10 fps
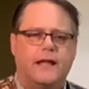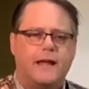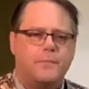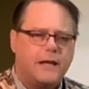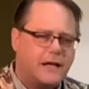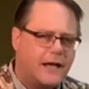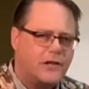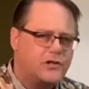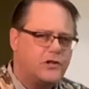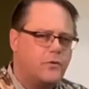And
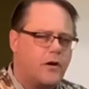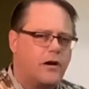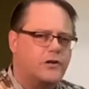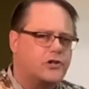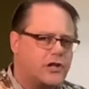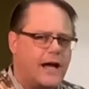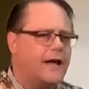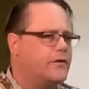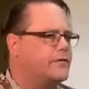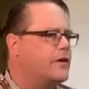because you are a
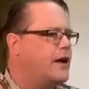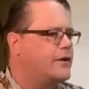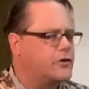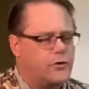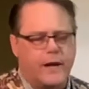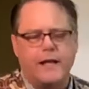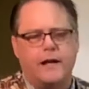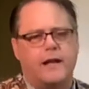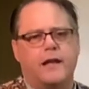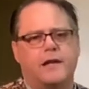child of God,
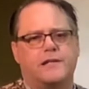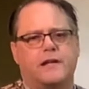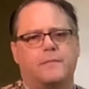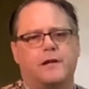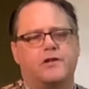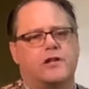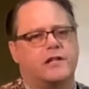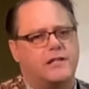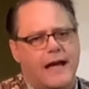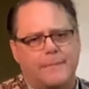created in his image,
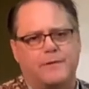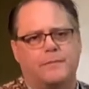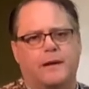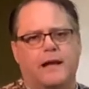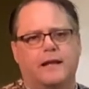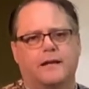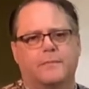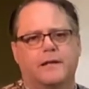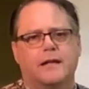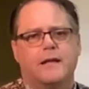adopted by
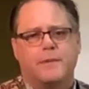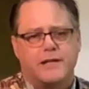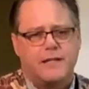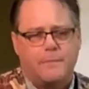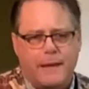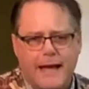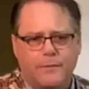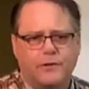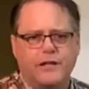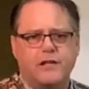him, because the
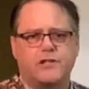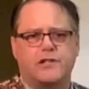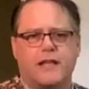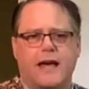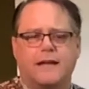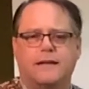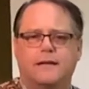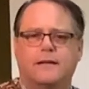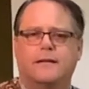Bible teaches that,